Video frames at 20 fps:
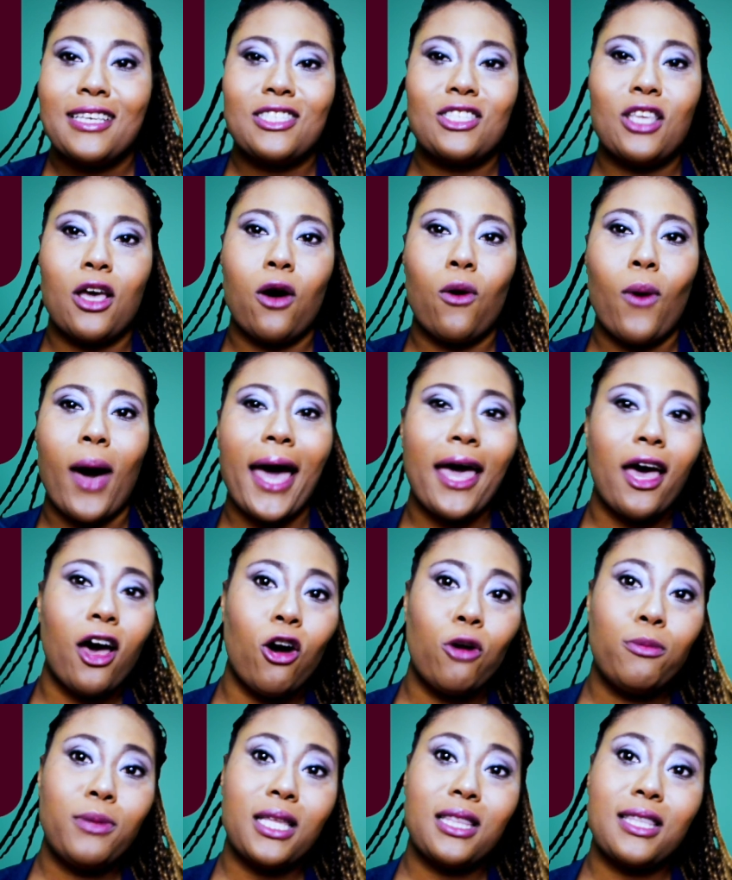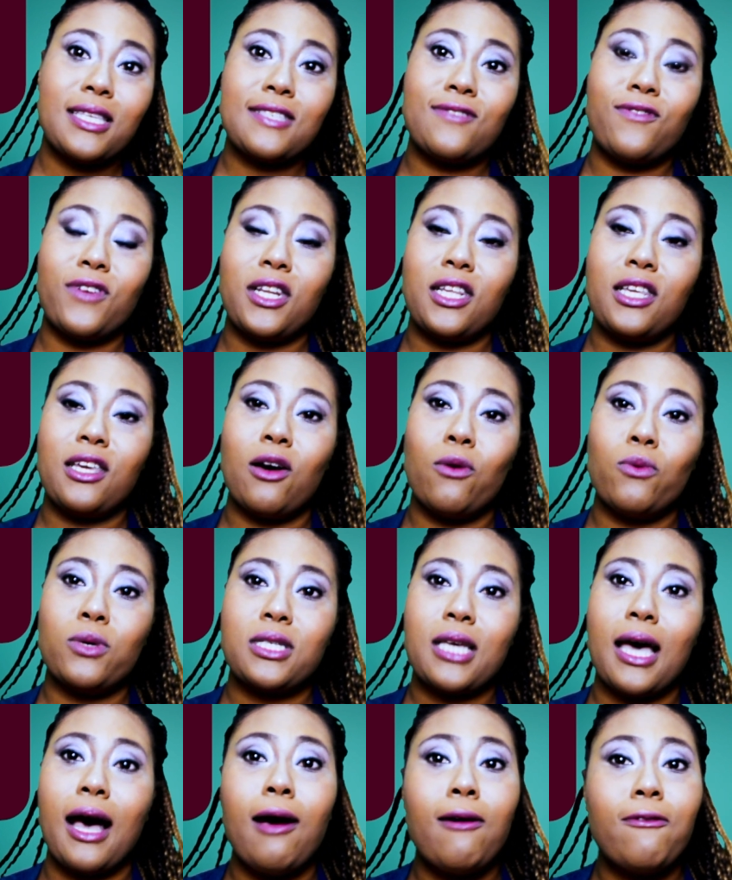So I hope that this video was
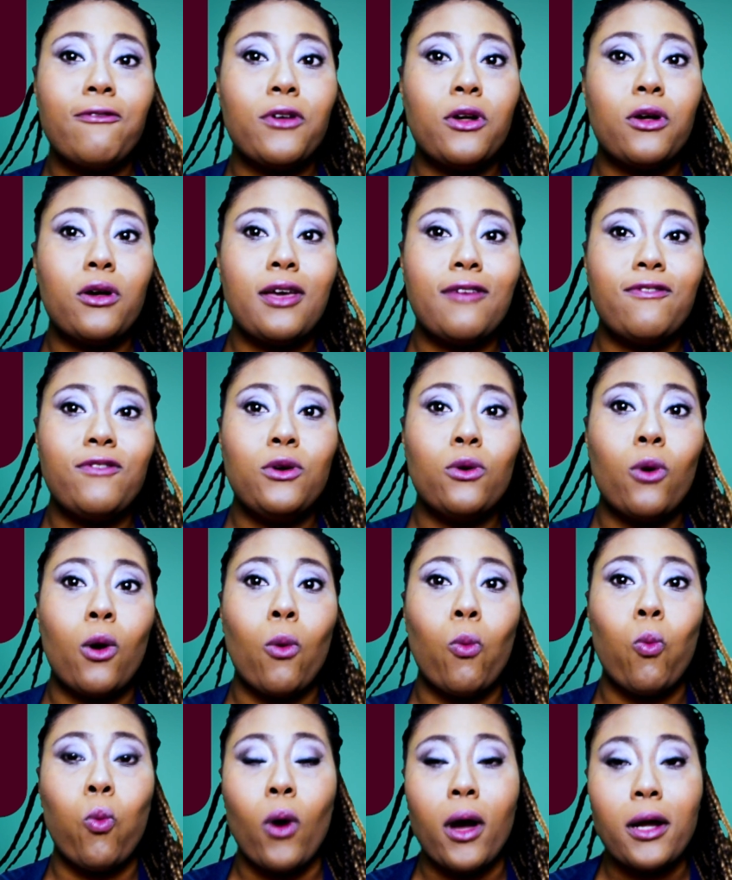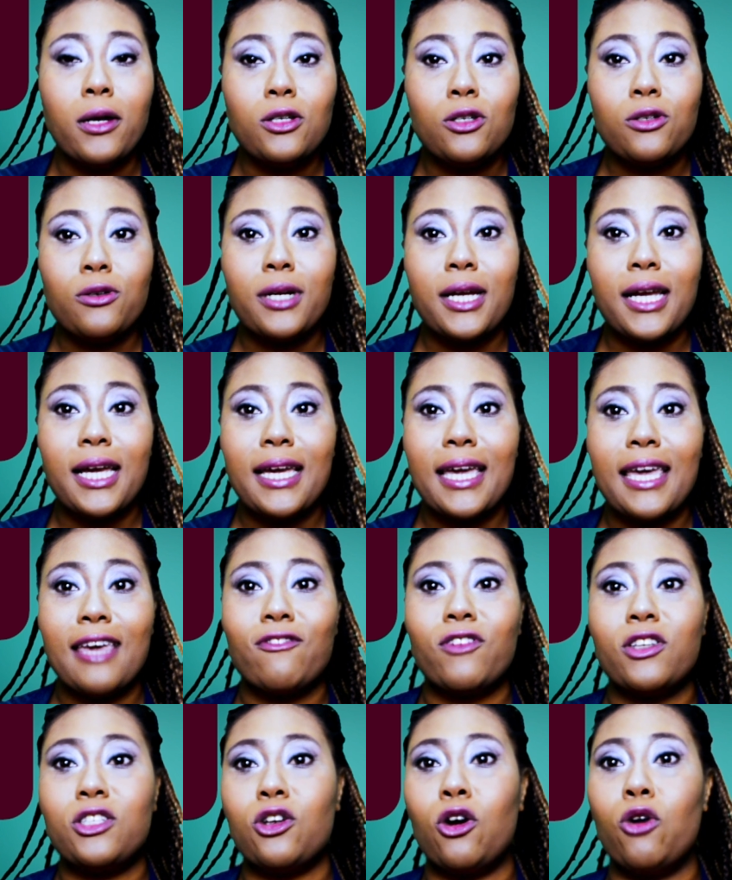helpful. If you are wondering
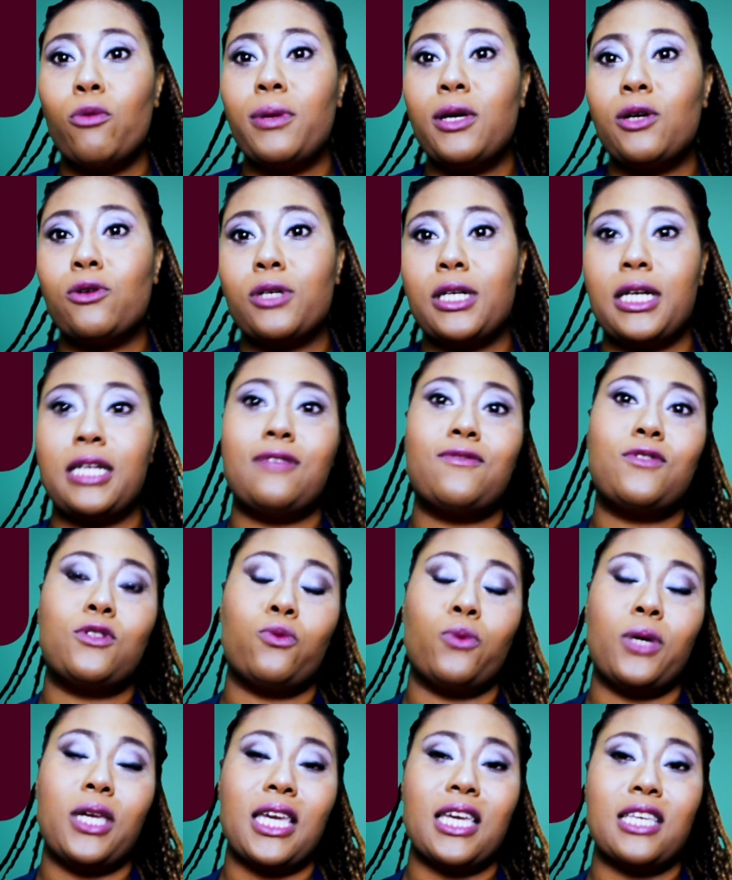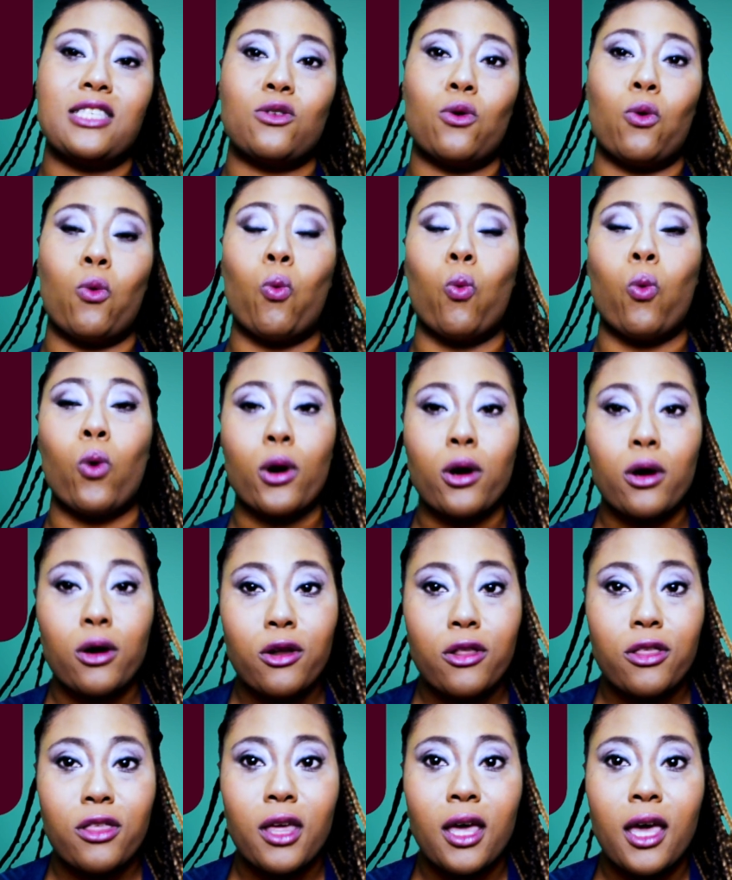if Adobe Creative Suite is
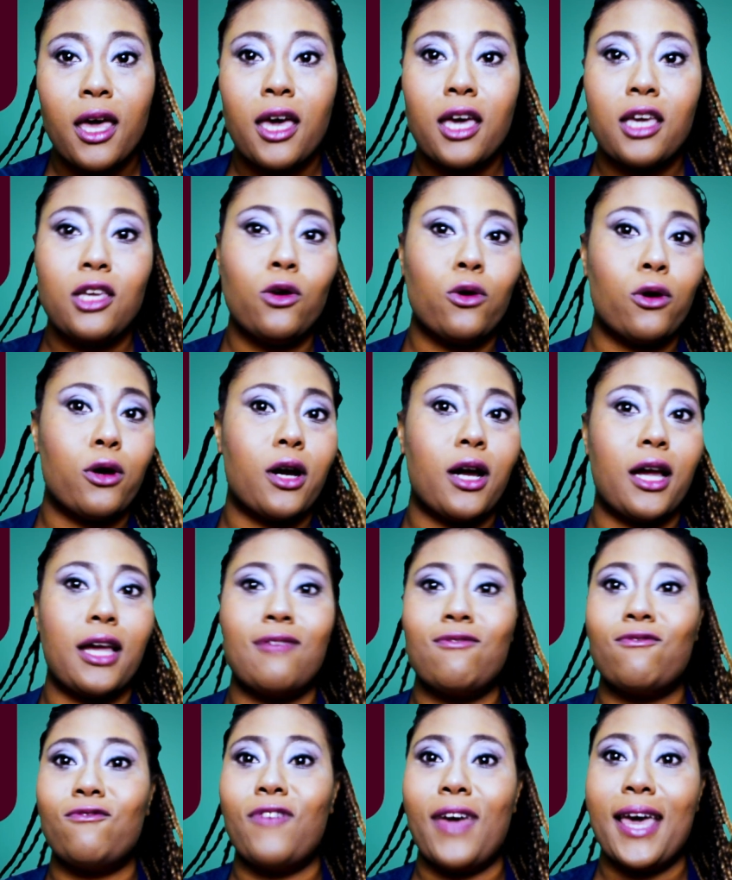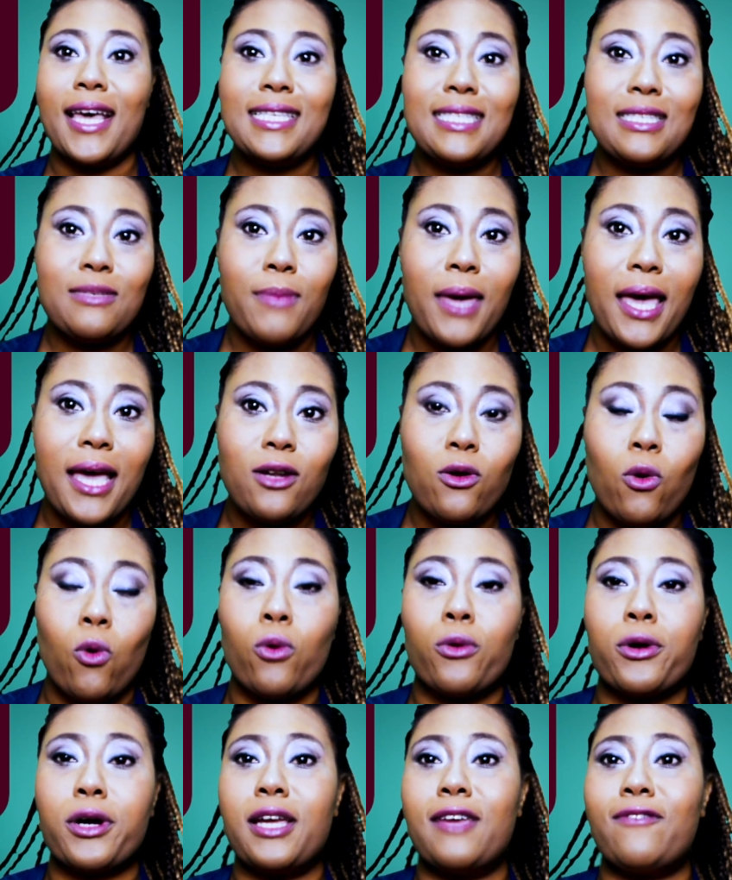worth your investment,
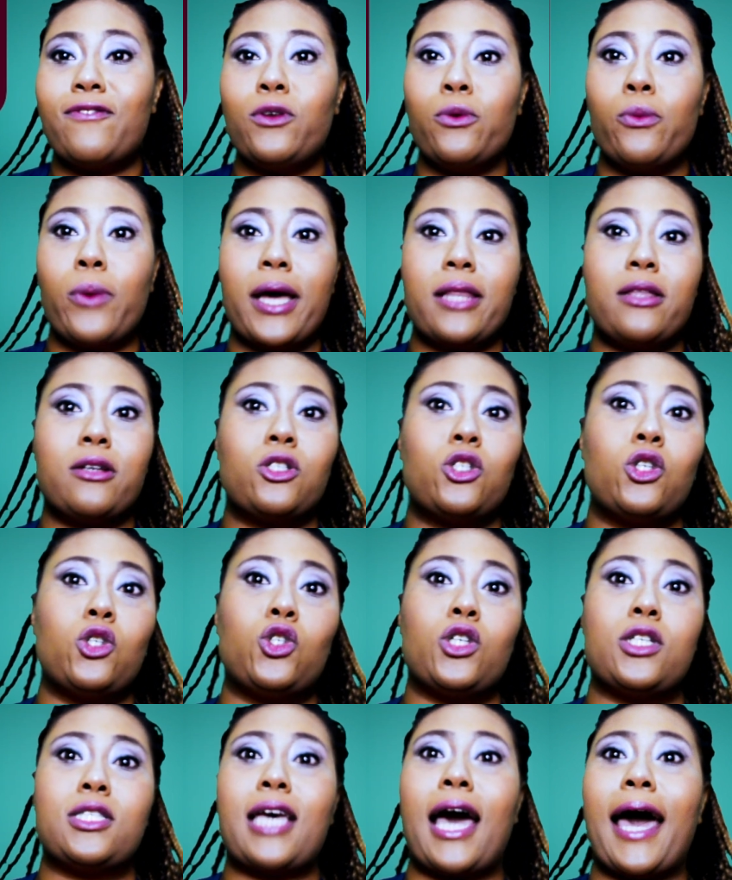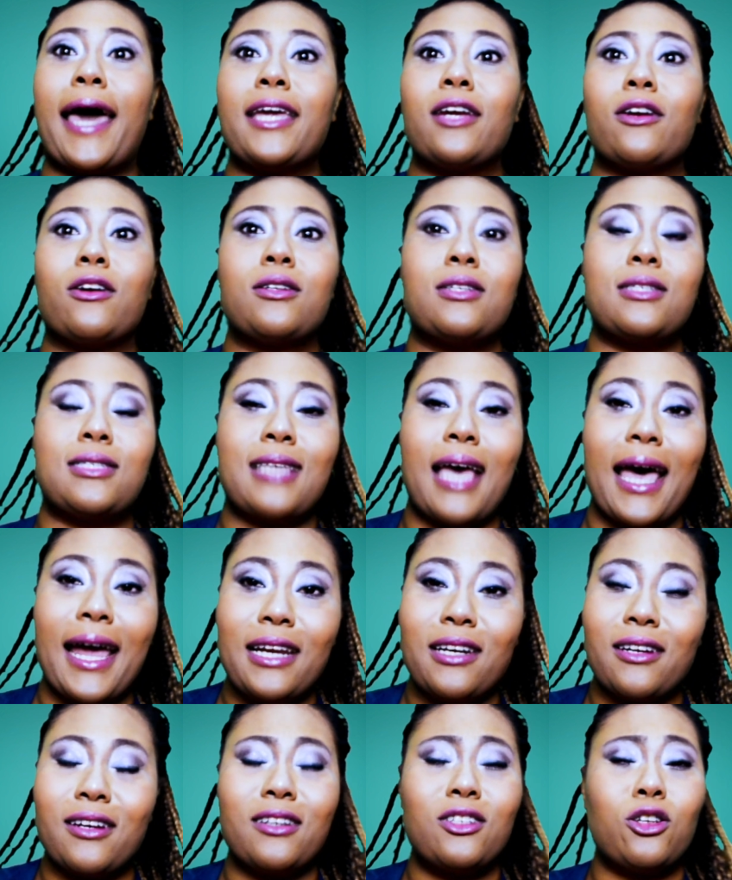or if you rather should just hire a
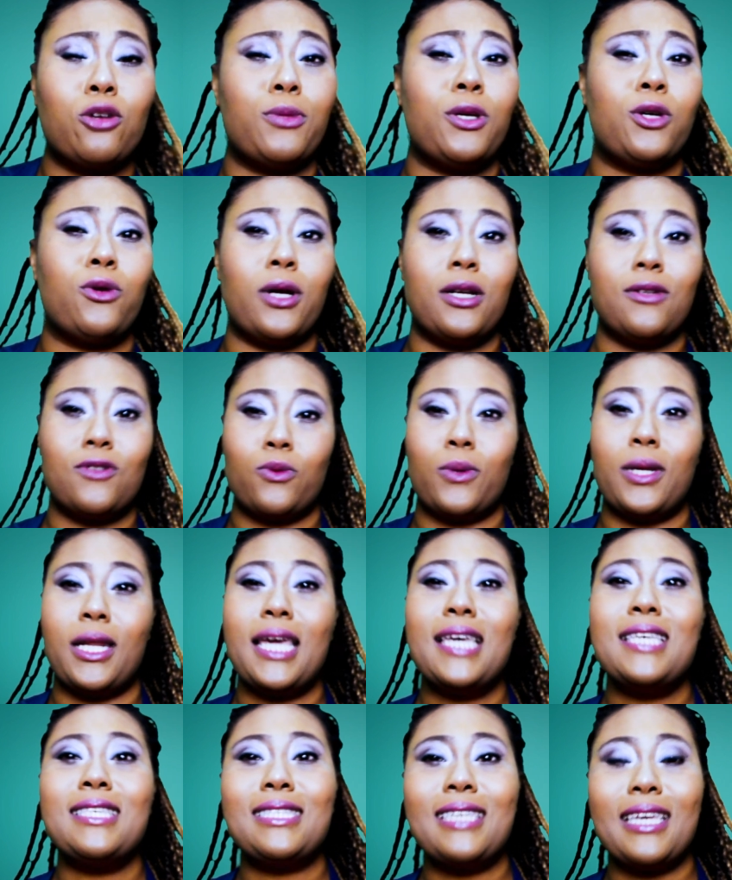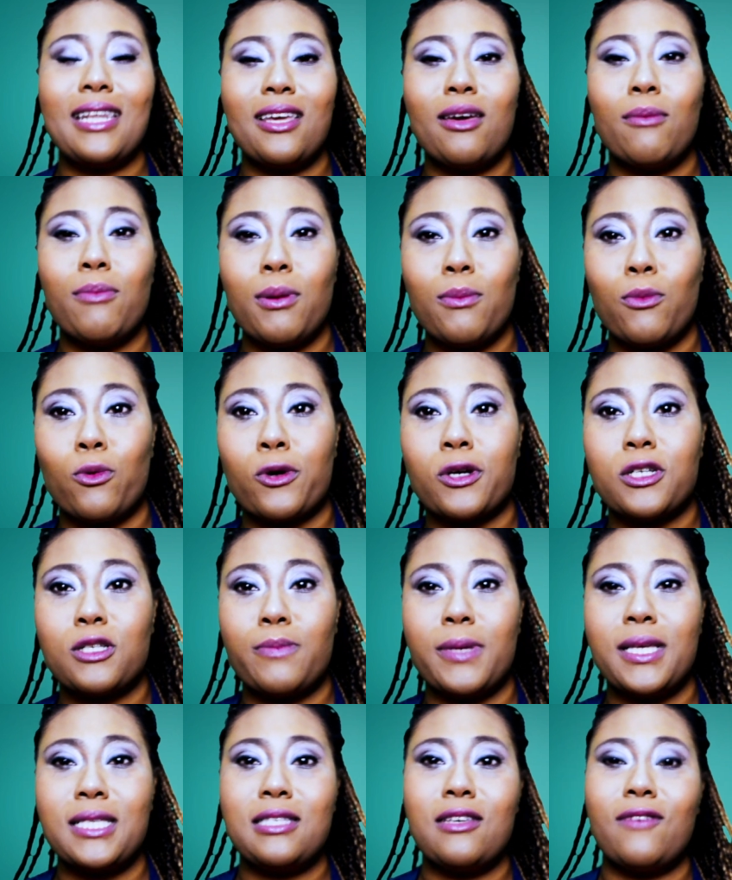designer, Adobe Creative Suite is getting a bit more
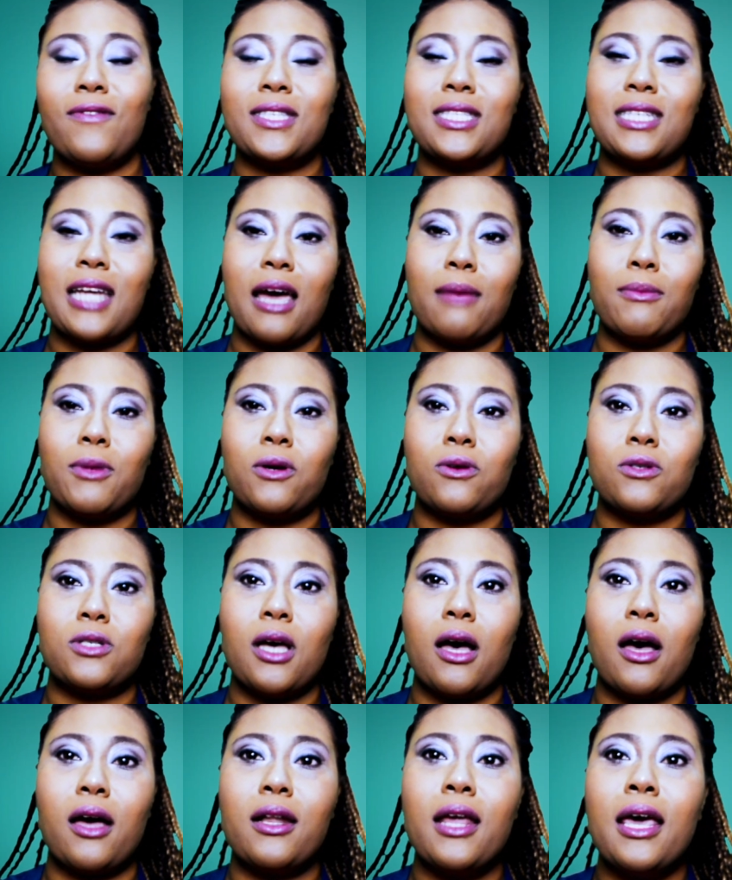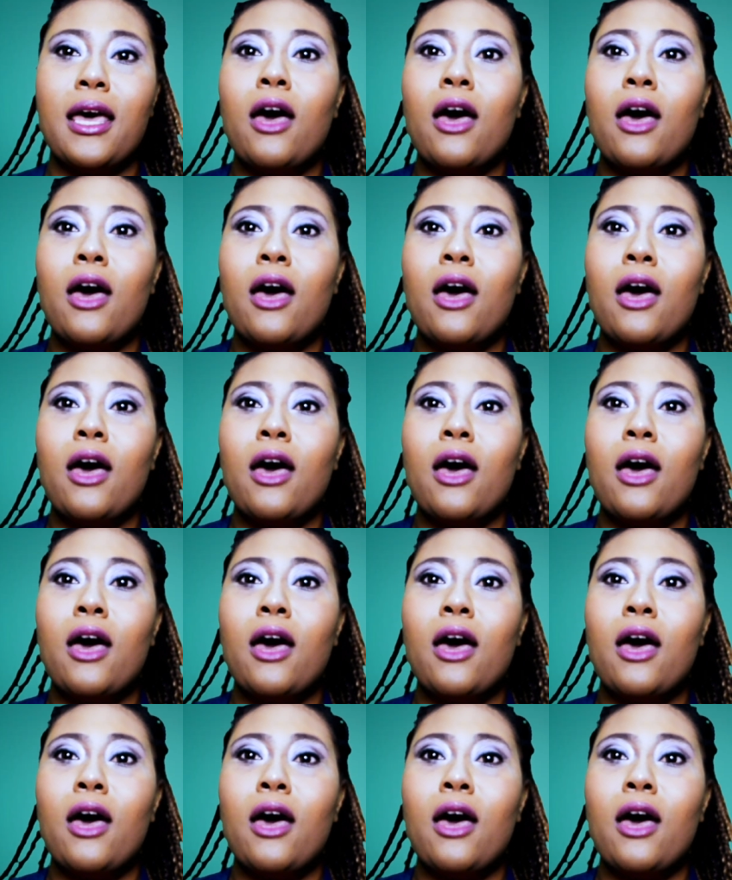expensive as time goes on,